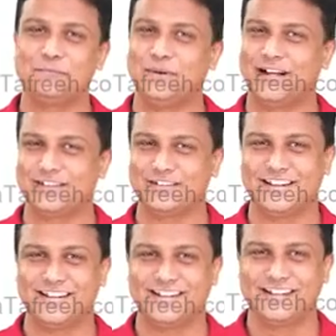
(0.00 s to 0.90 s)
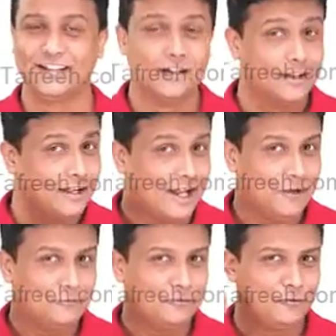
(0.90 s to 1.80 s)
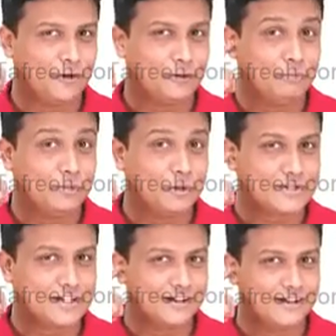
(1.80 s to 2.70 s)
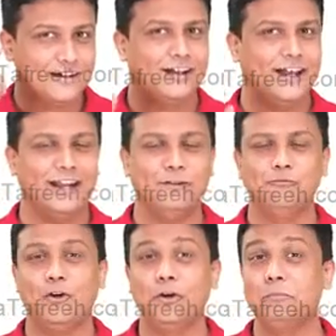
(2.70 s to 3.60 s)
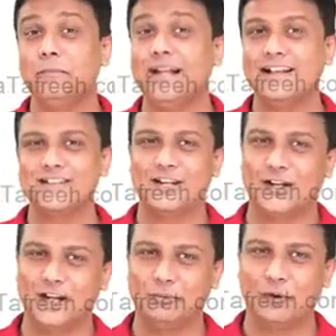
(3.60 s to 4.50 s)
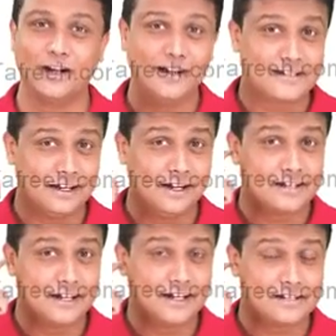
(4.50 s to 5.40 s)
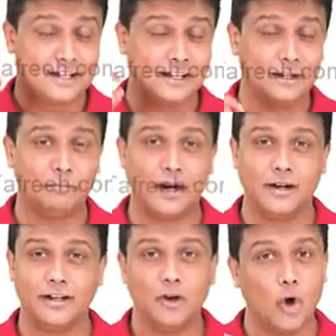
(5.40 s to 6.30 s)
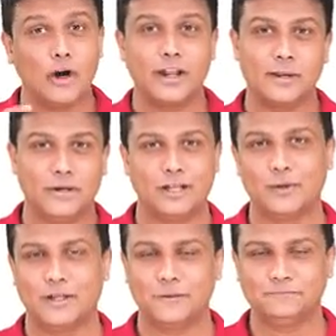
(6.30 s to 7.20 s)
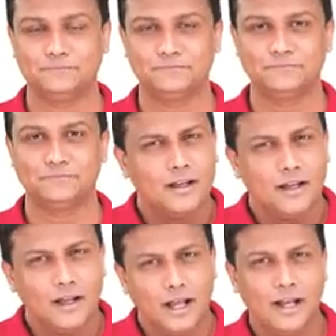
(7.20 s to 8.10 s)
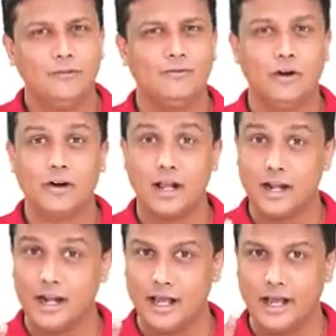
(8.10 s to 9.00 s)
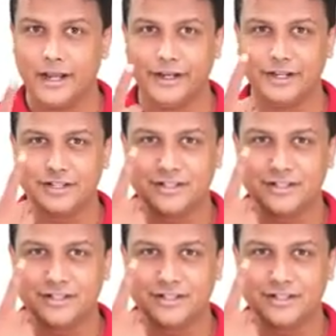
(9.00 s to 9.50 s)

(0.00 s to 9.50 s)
pathway. M for music and M for medial geniculate body. It is taking a part in auditory pathway. L for light,